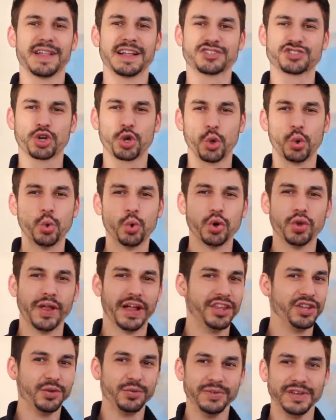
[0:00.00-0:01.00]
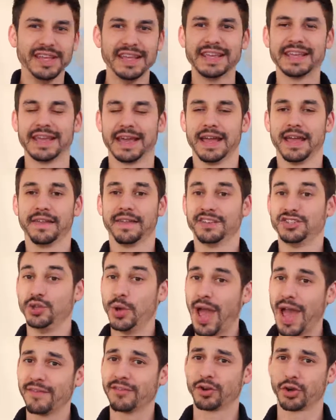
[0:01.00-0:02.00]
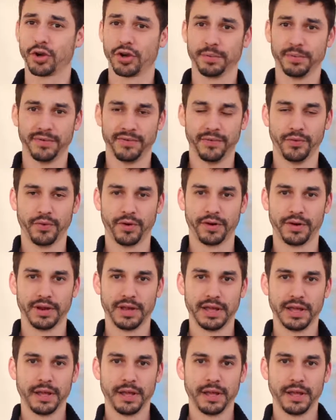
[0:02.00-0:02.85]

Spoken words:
that's cool and unique that you haven't heard before.